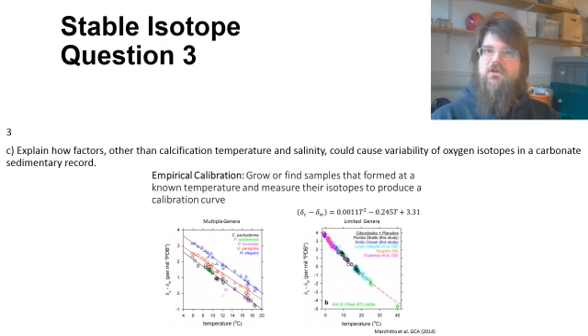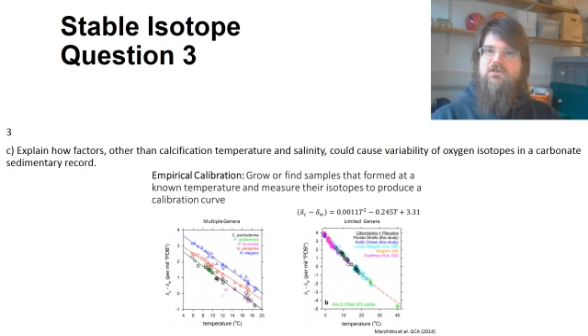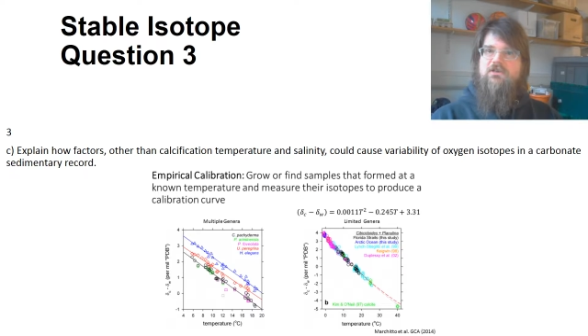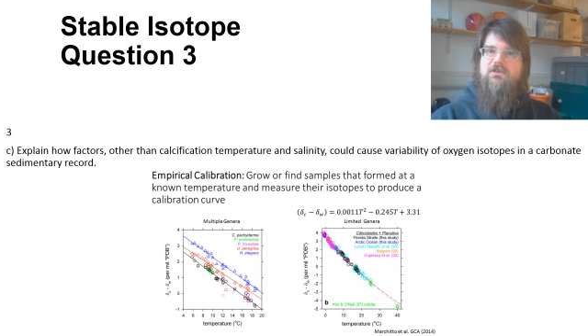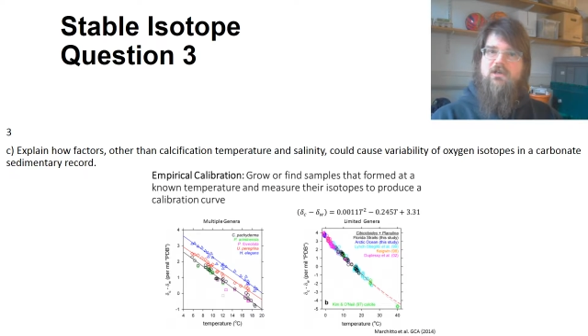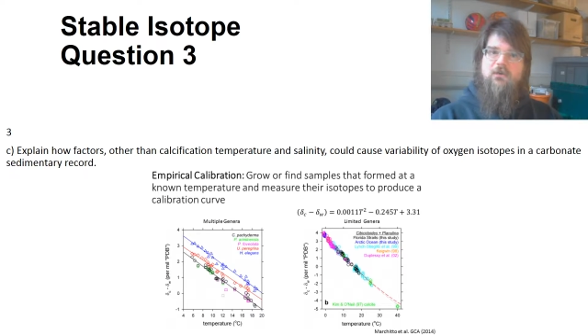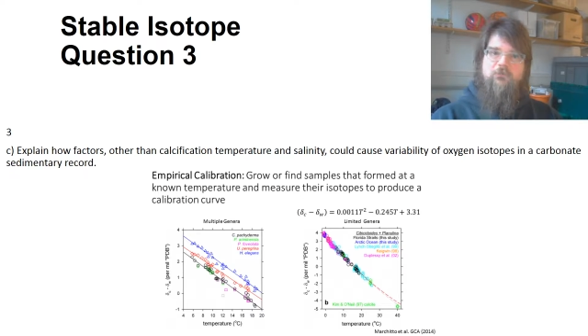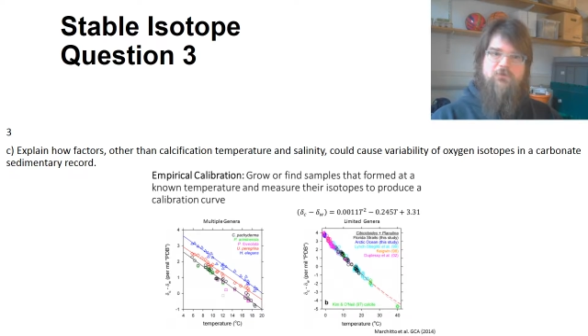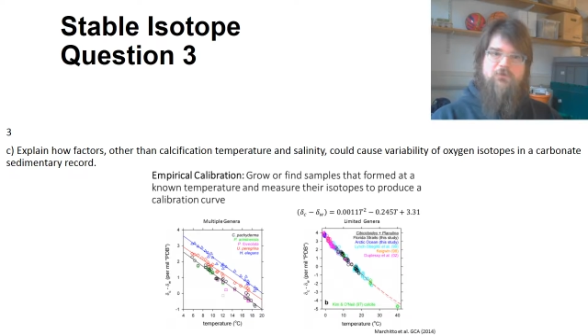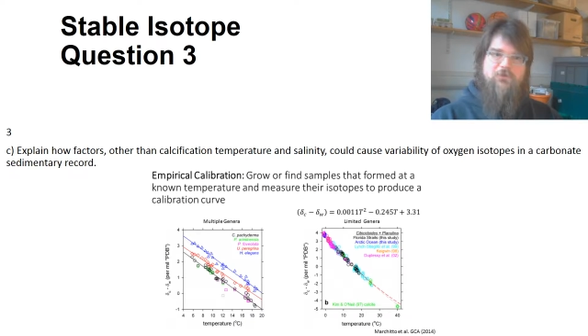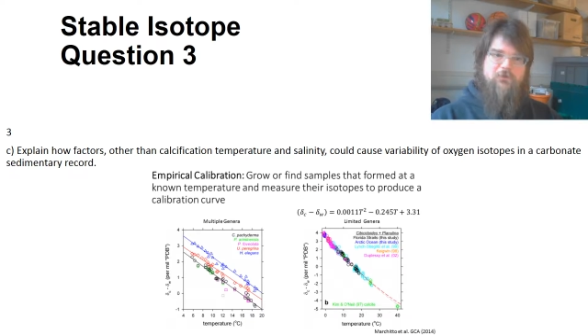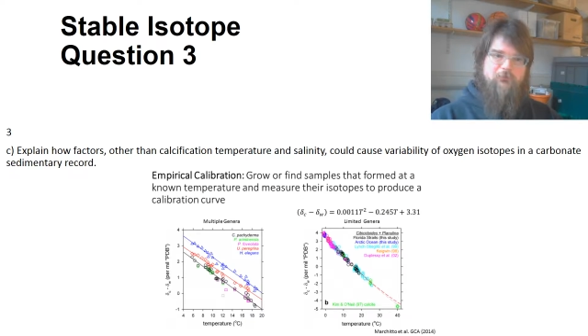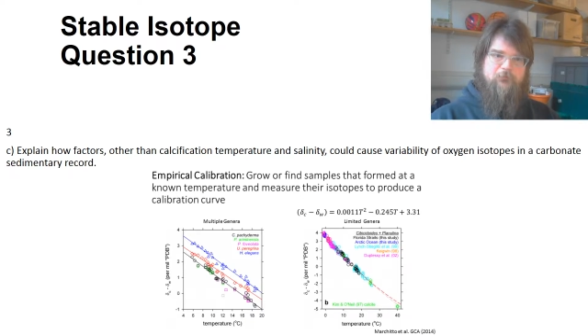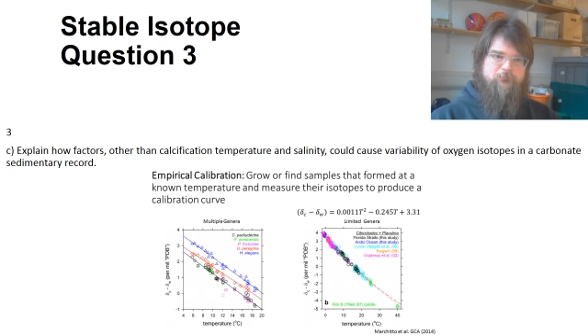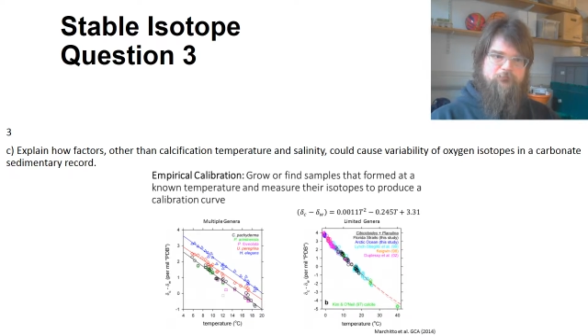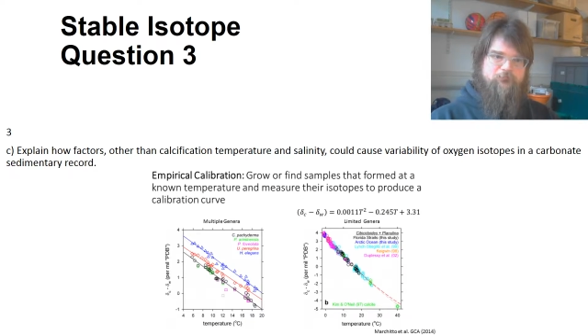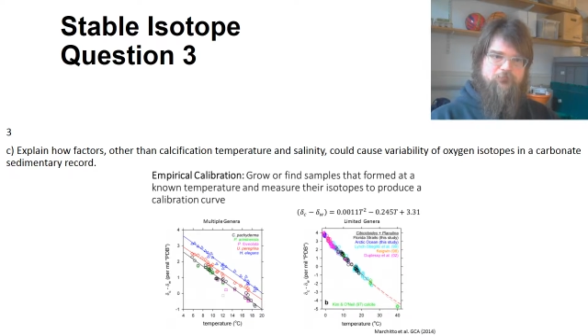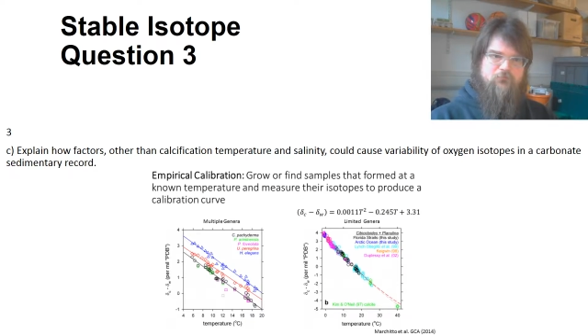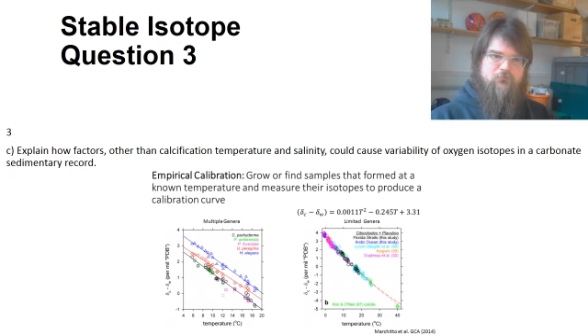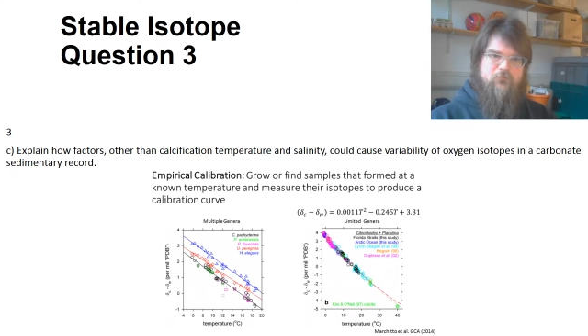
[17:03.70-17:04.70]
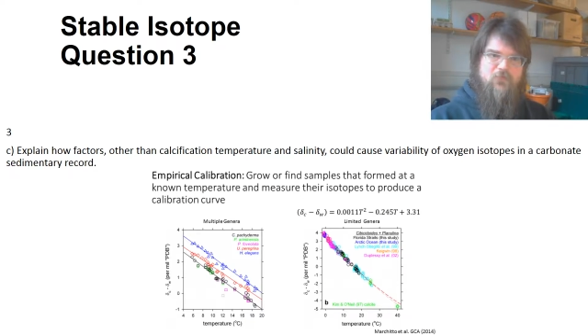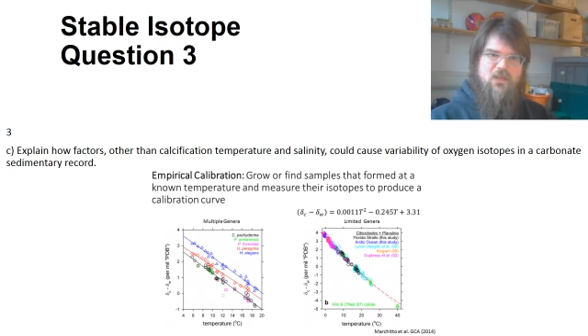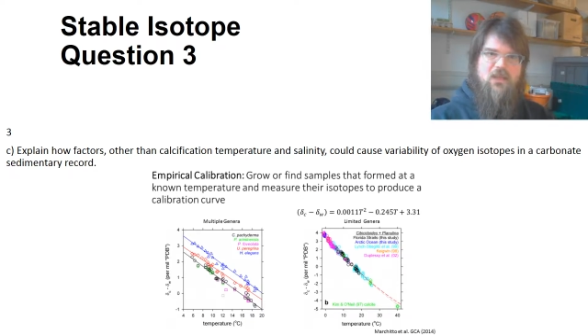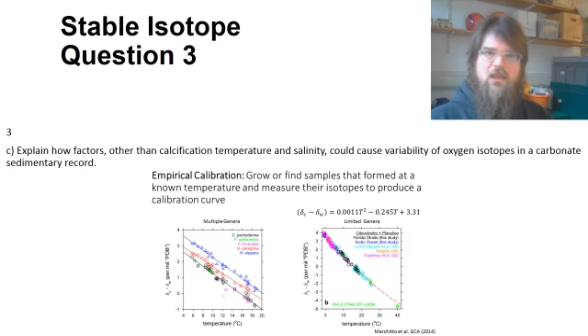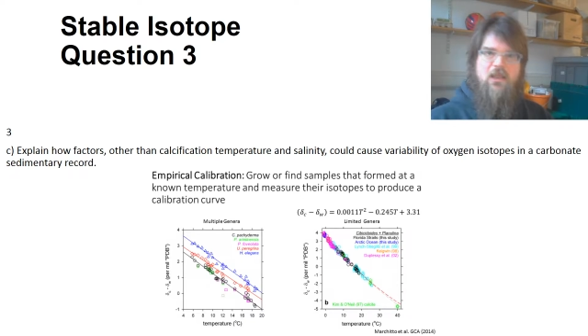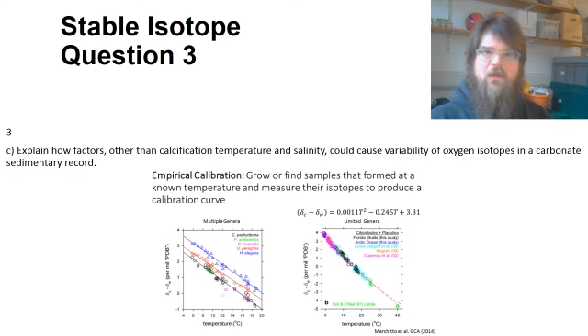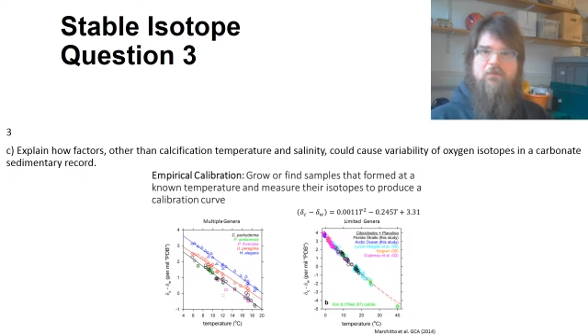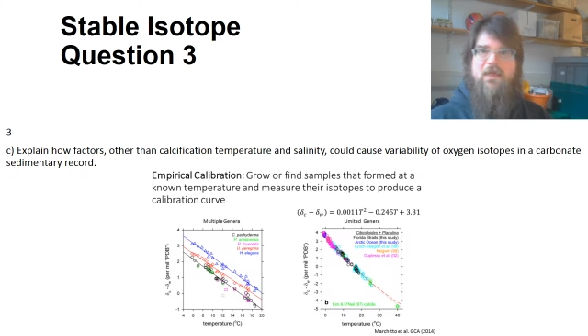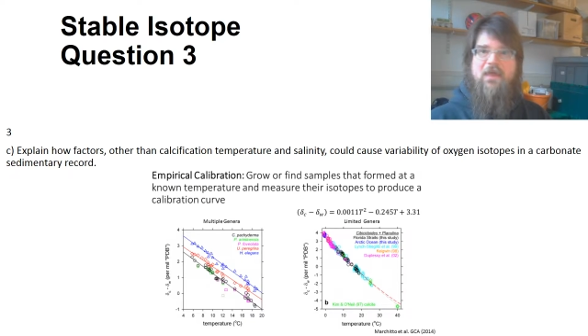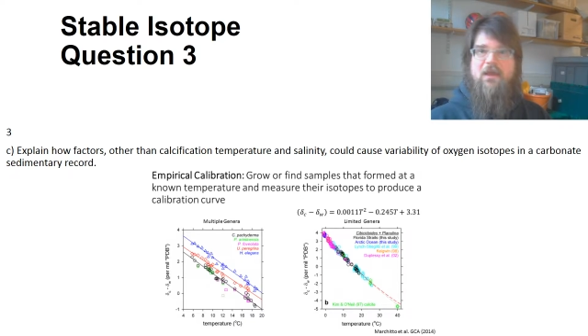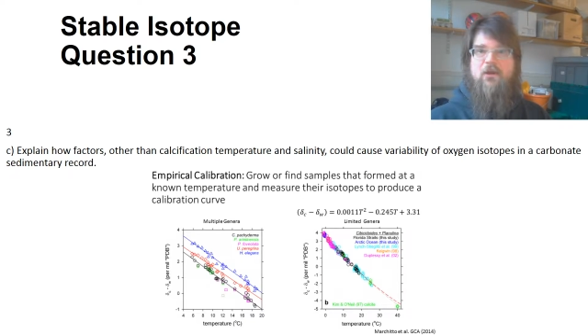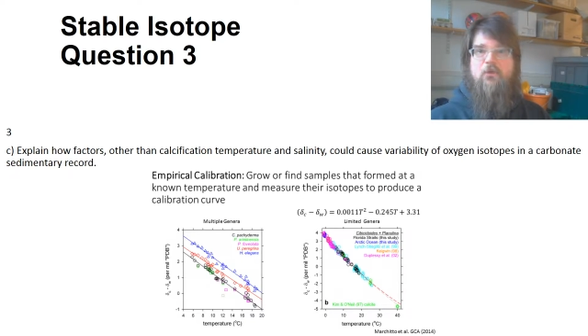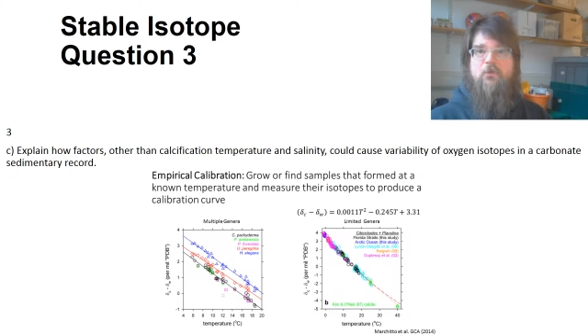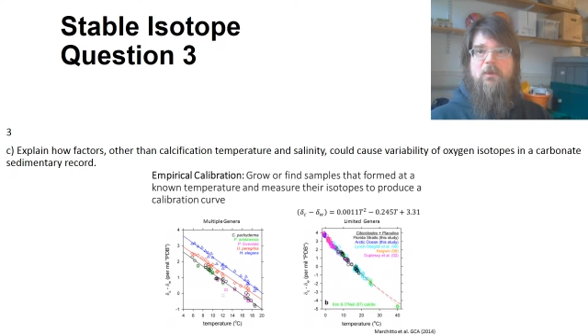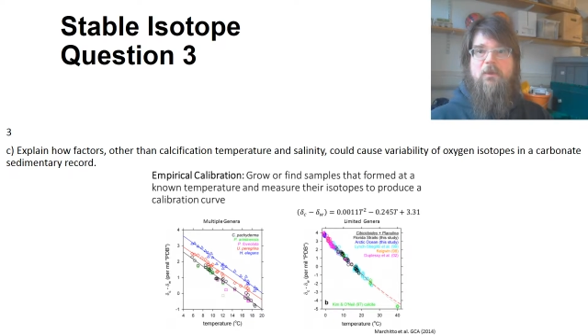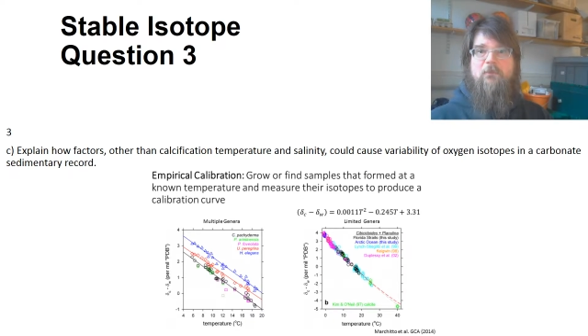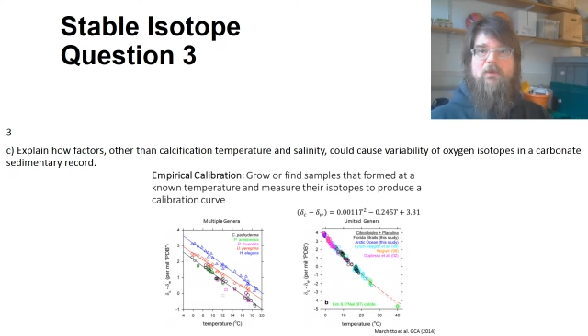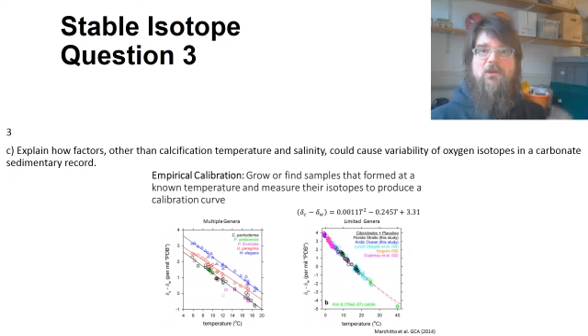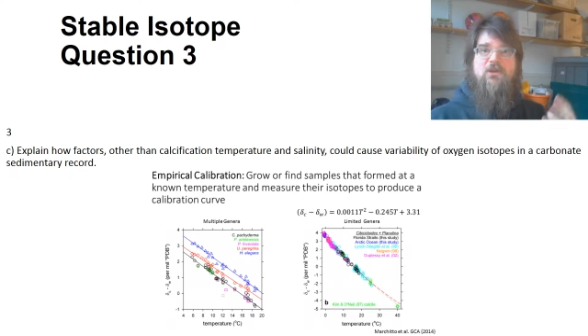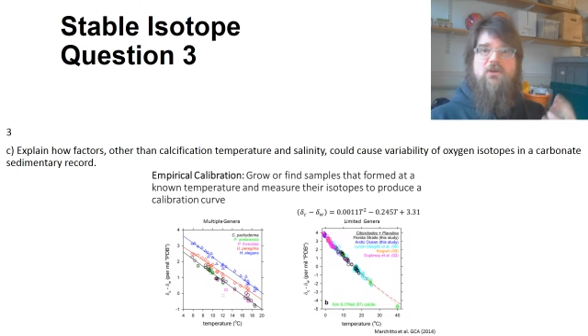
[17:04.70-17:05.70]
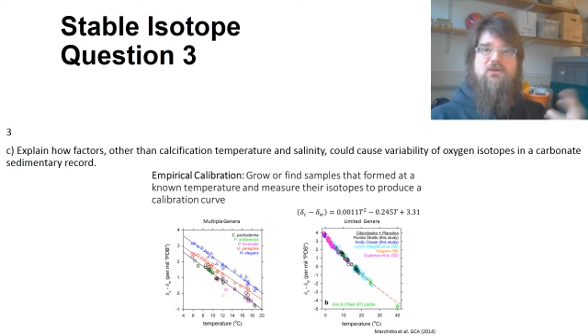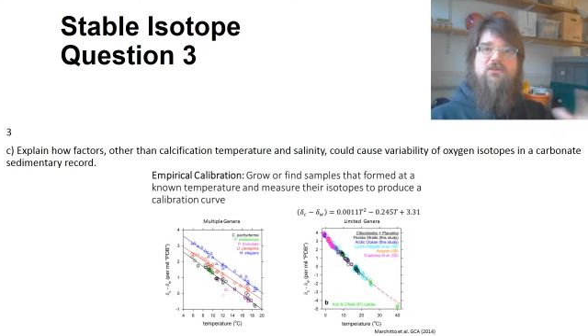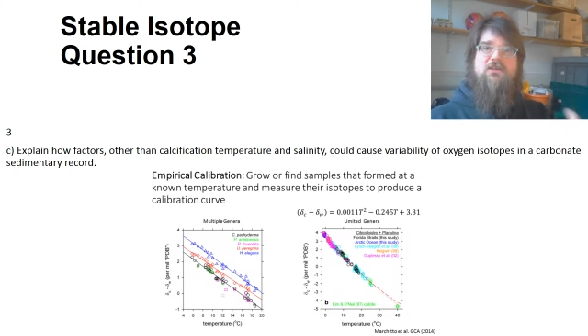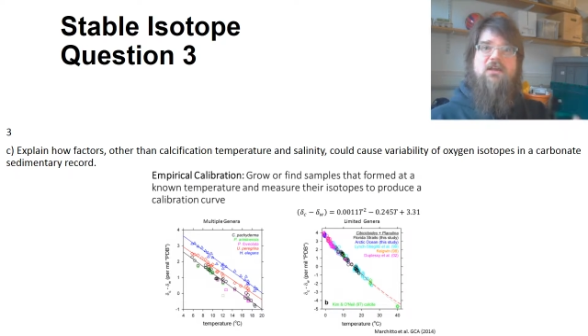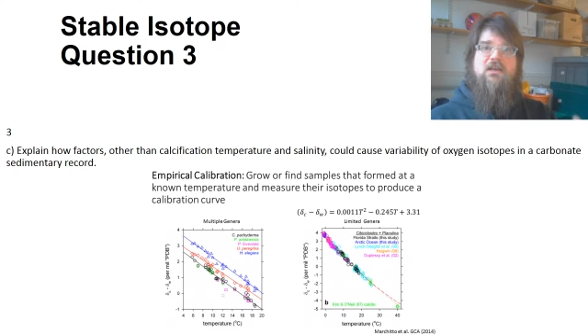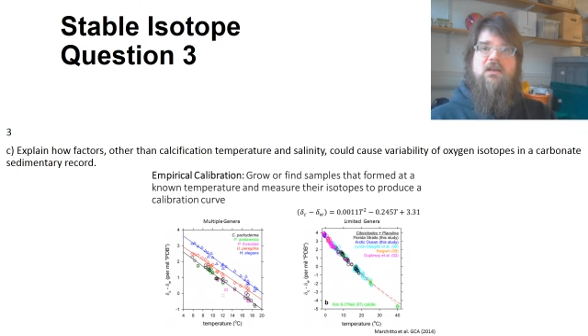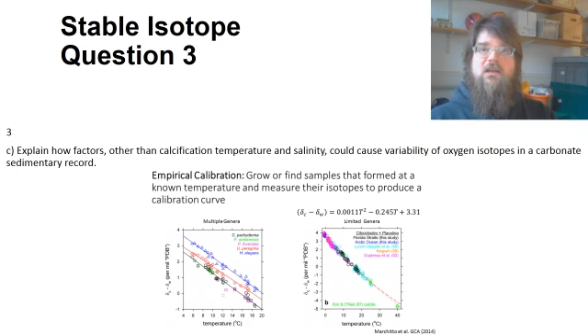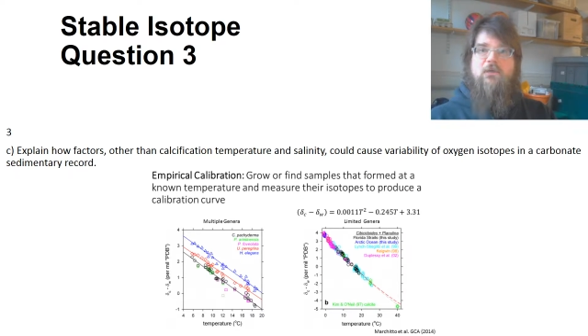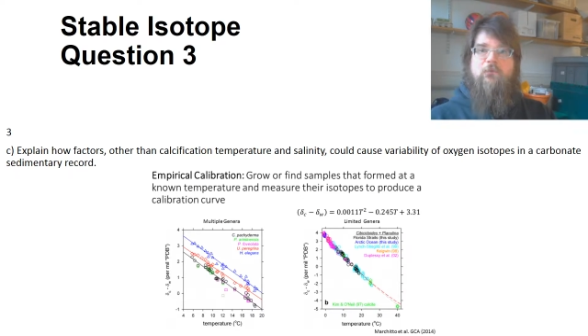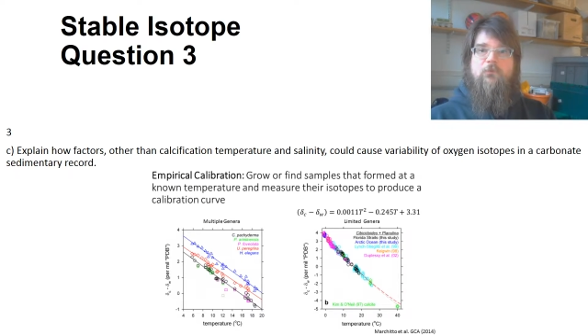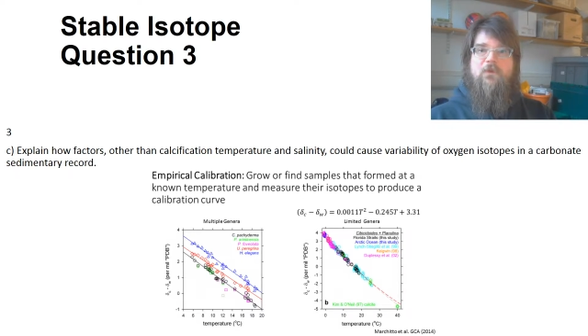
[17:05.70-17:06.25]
isotopes. And that could be because